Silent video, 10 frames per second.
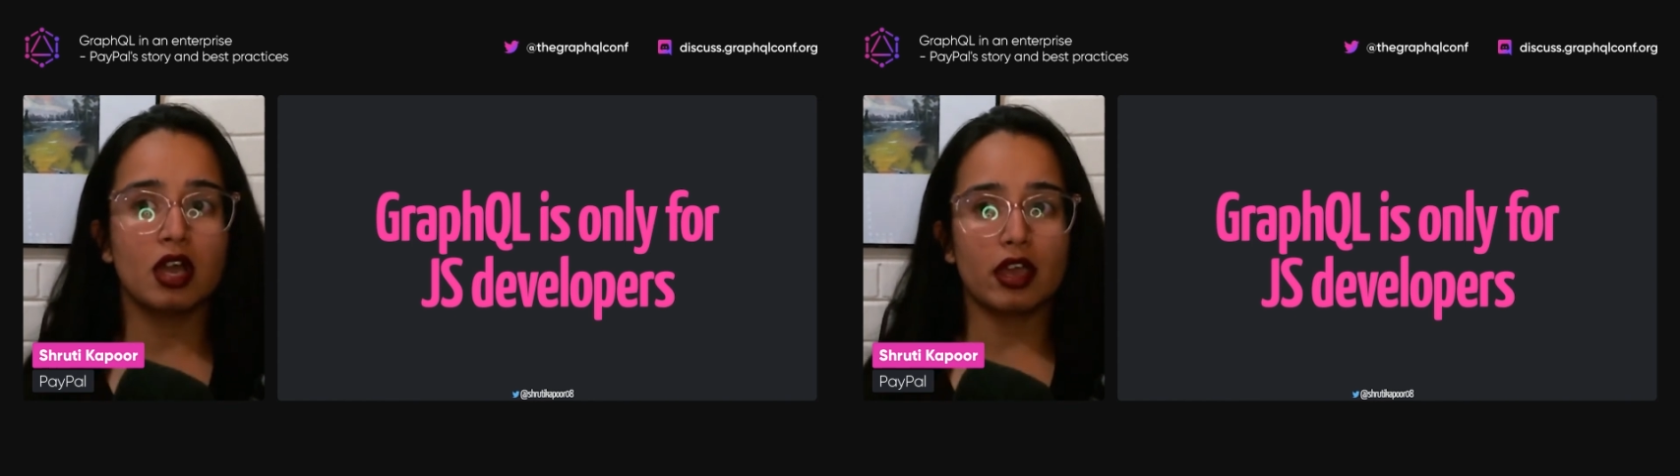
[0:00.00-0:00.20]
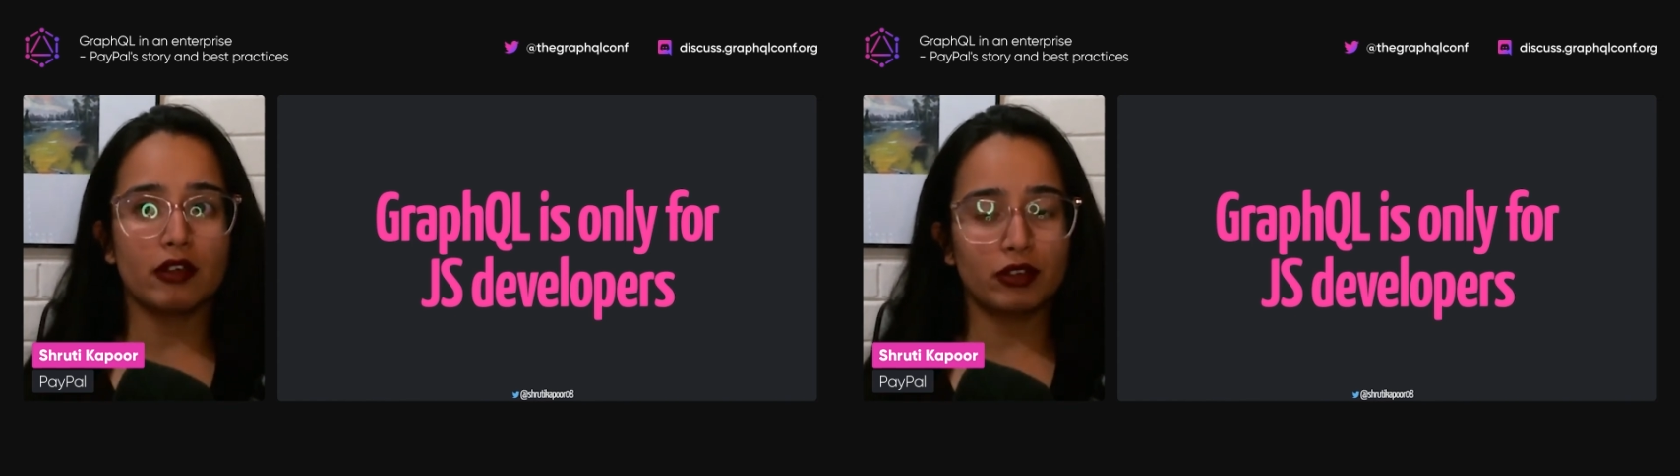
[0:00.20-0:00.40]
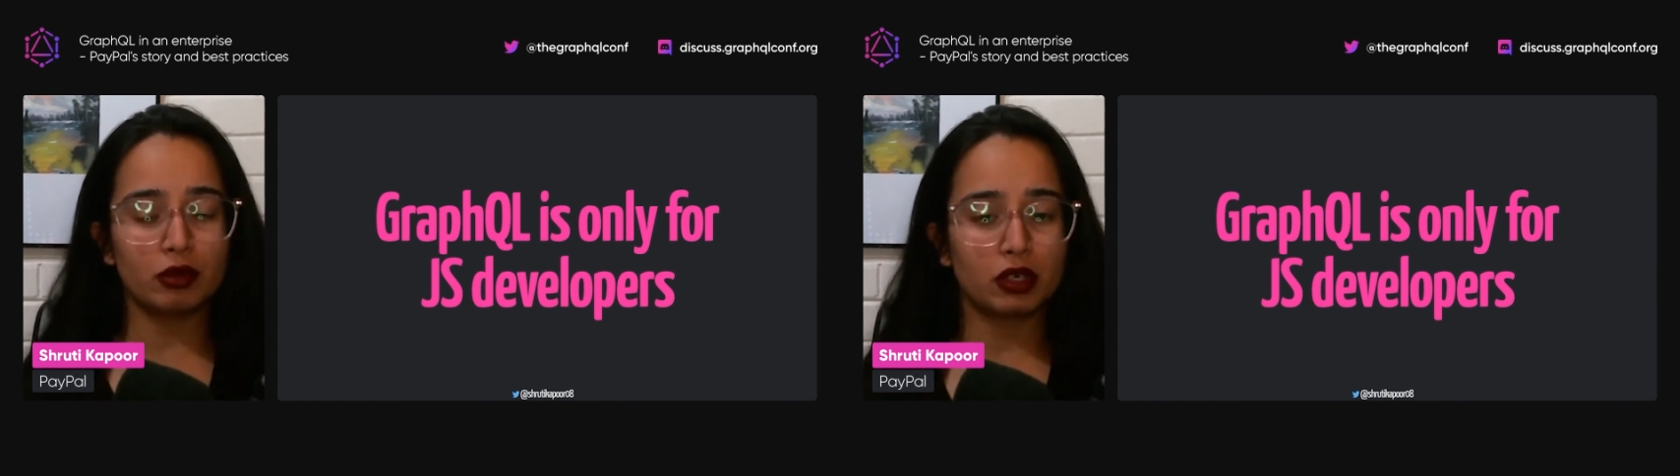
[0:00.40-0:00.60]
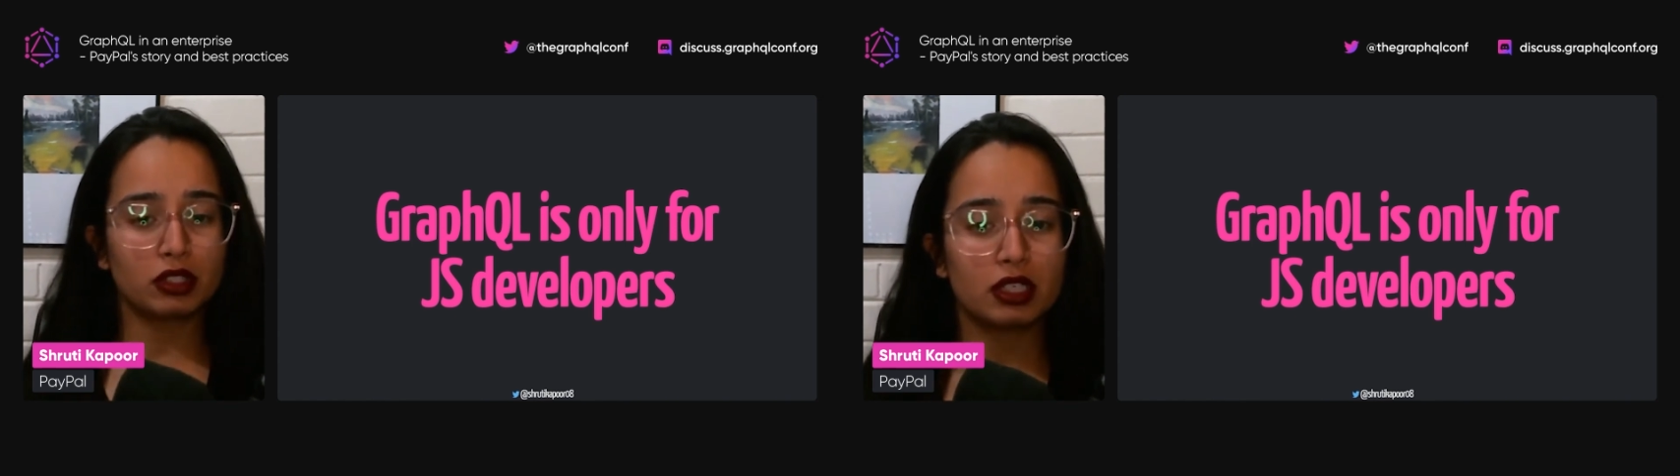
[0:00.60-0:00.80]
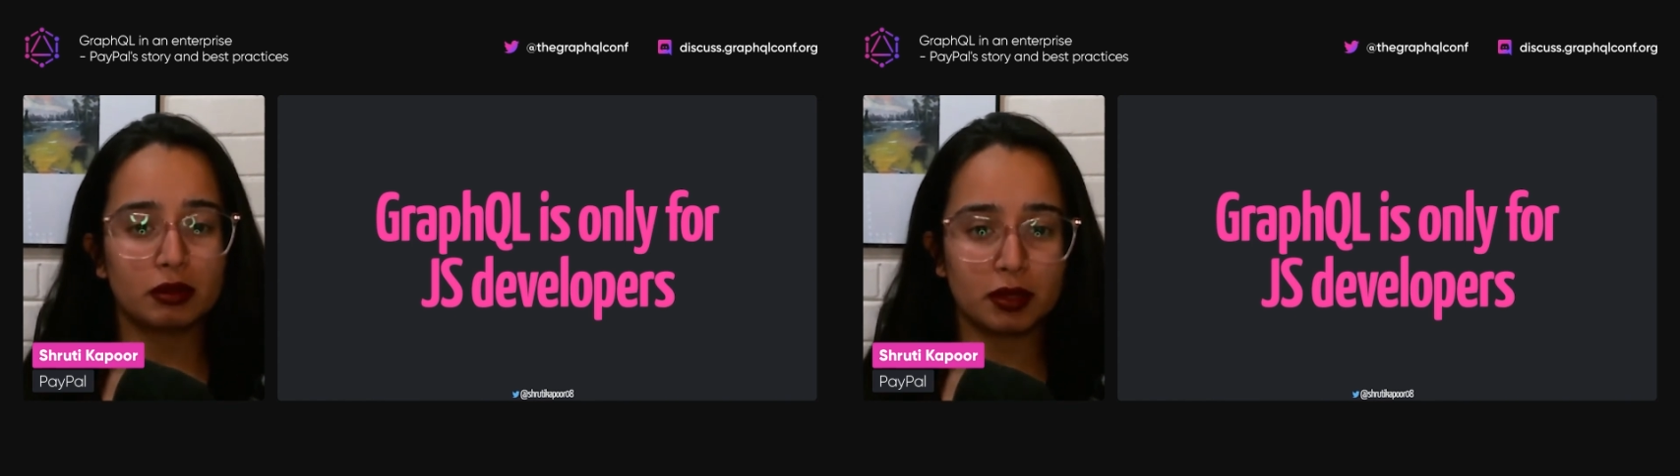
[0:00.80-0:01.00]
if you want
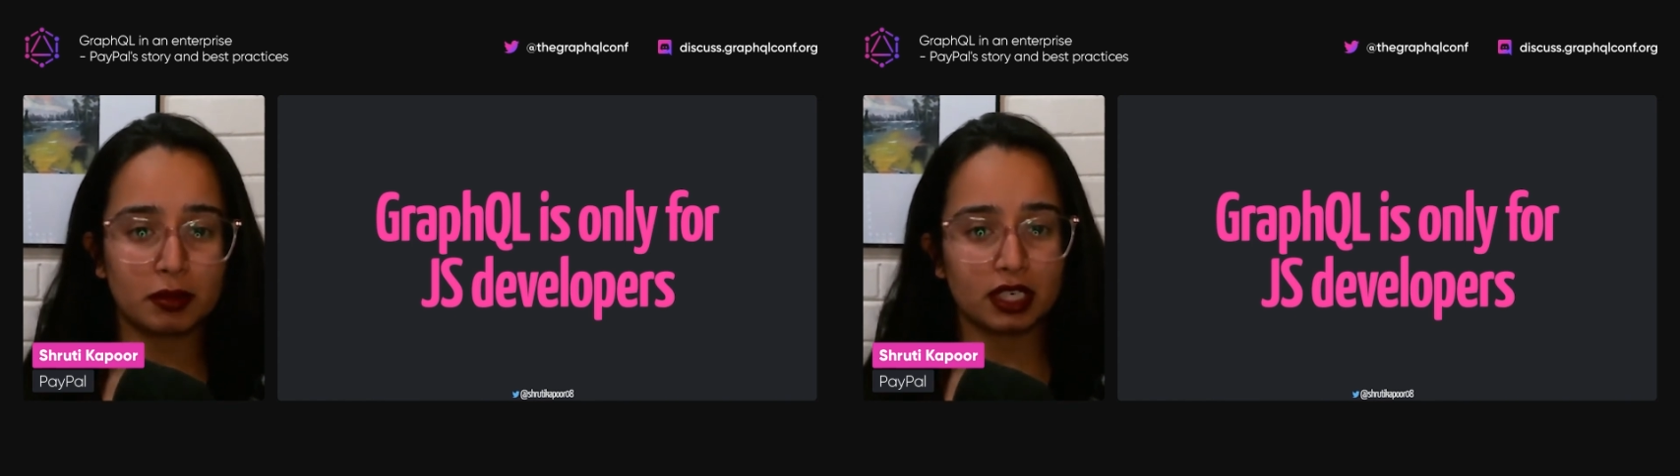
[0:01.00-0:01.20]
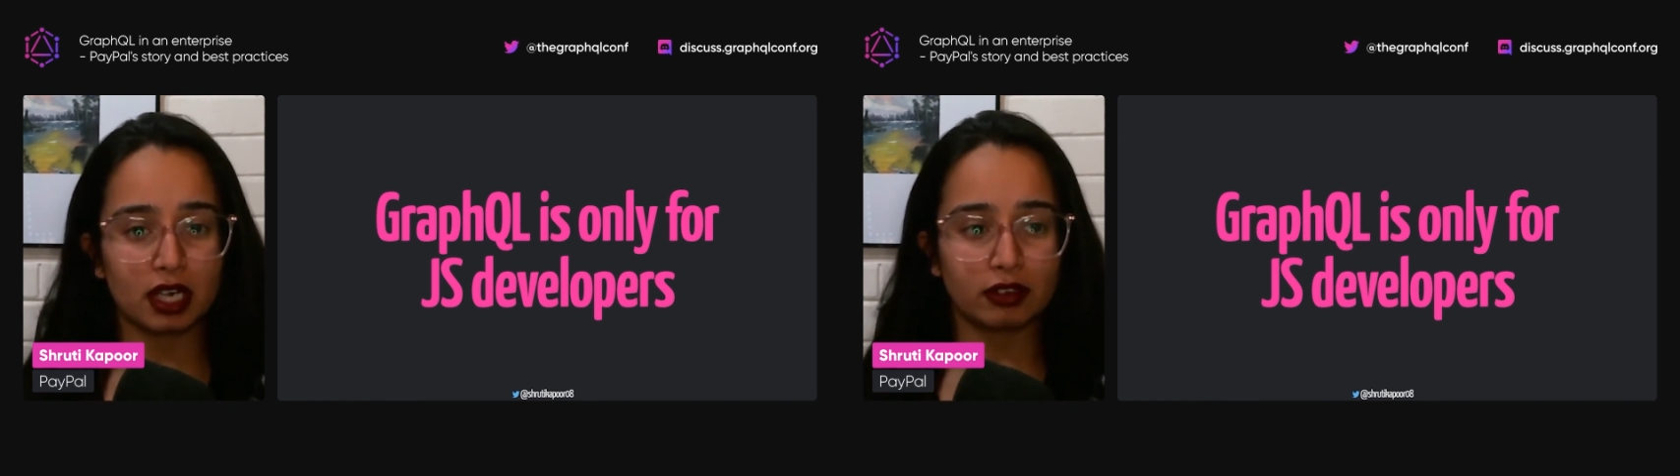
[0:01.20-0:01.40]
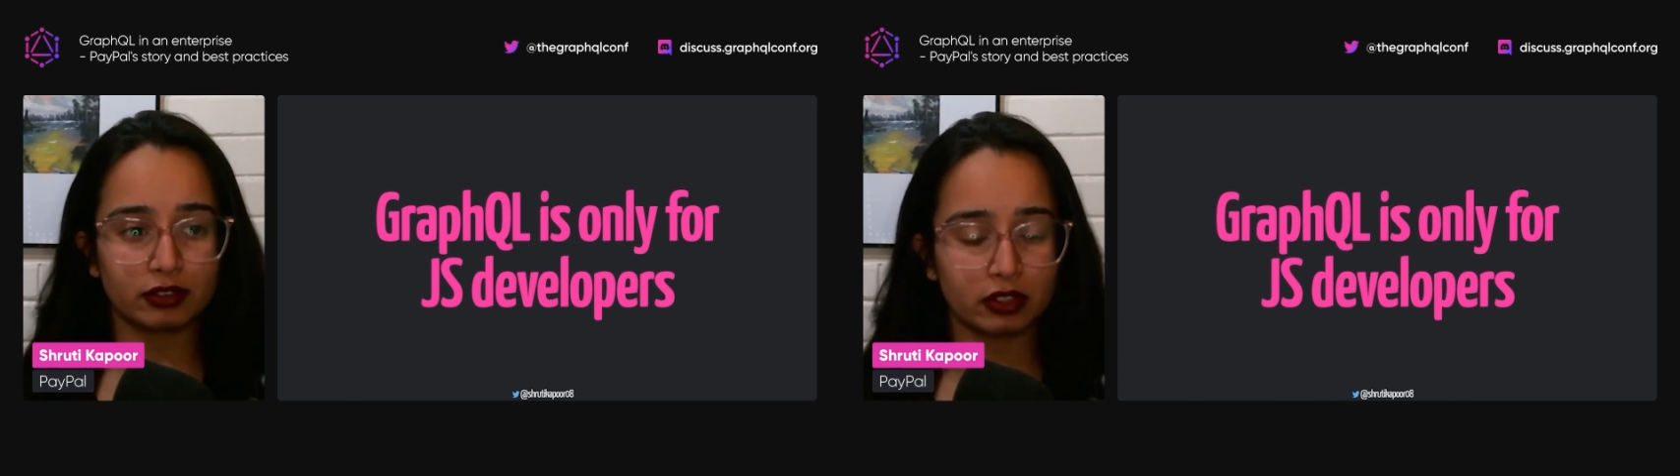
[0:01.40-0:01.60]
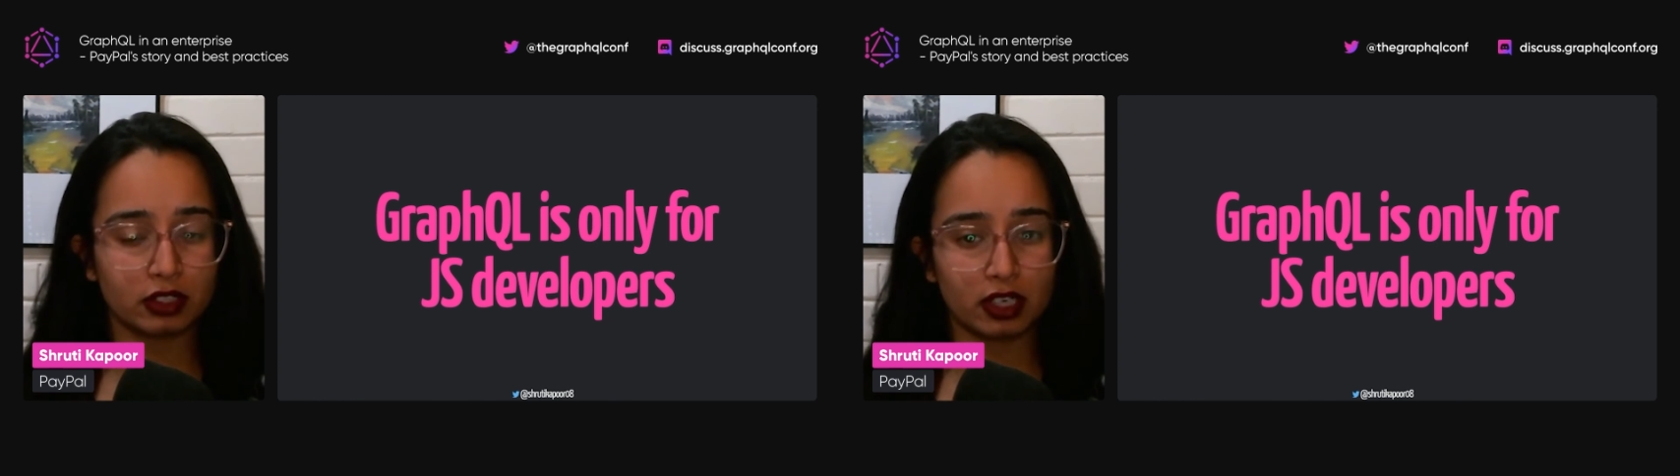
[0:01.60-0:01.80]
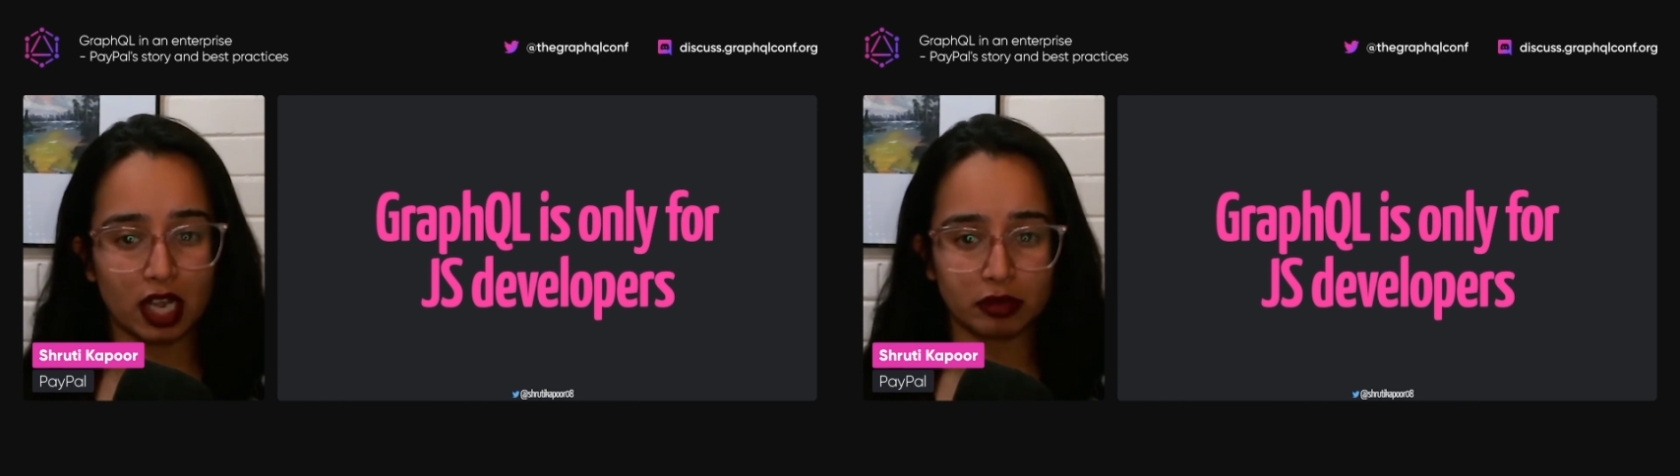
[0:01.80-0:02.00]
to implement GraphQL in
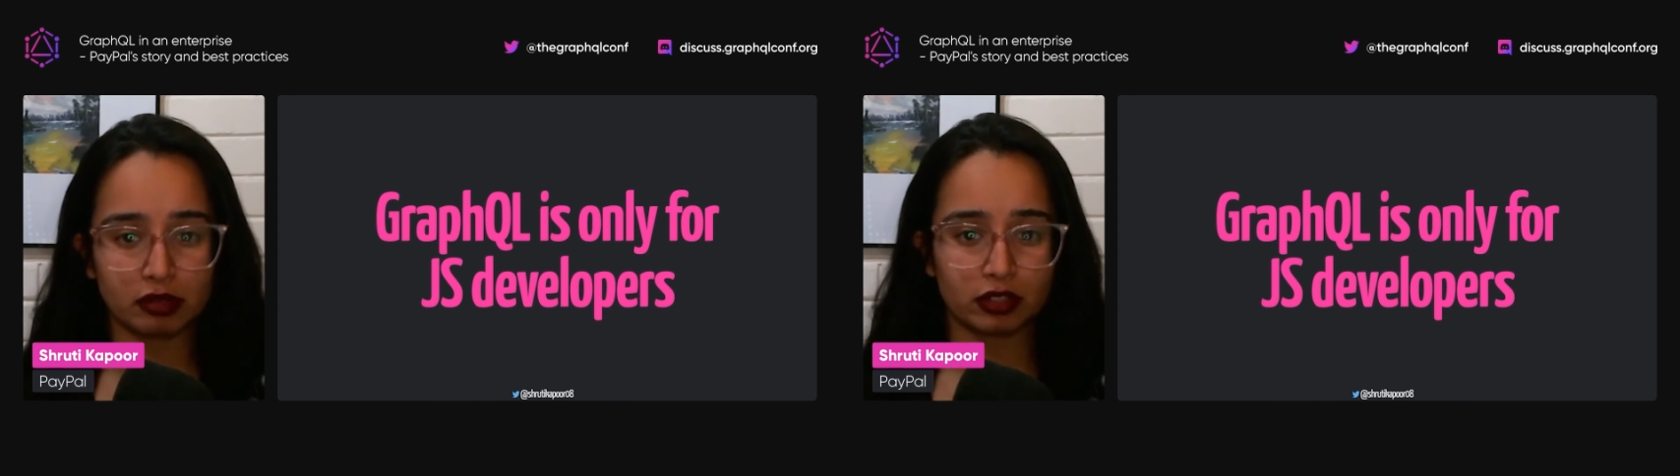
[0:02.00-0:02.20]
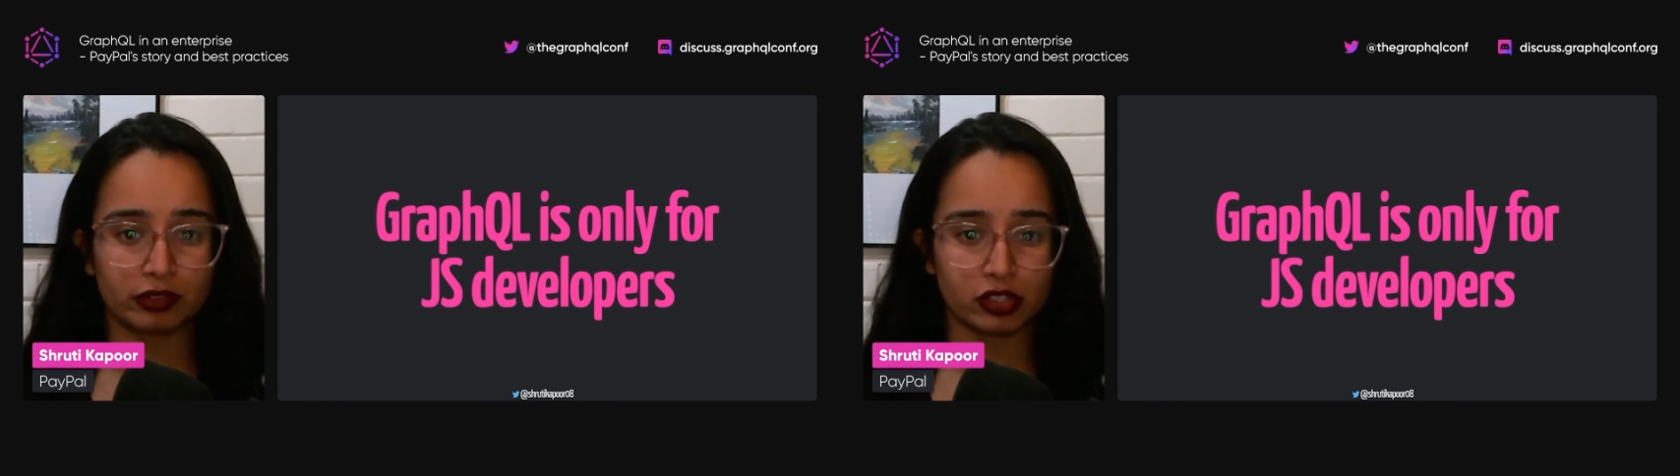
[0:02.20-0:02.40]
a language of your